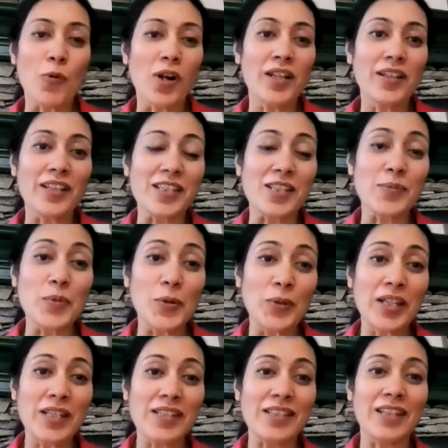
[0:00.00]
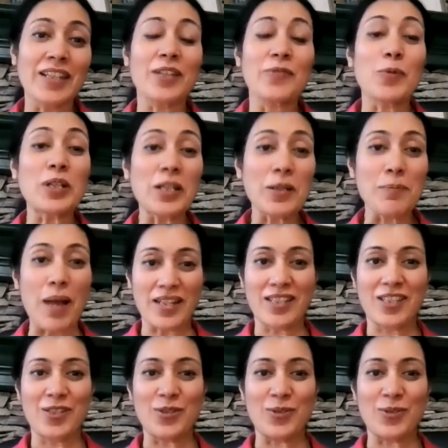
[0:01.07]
everyone, this is Moni Singh, and welcome back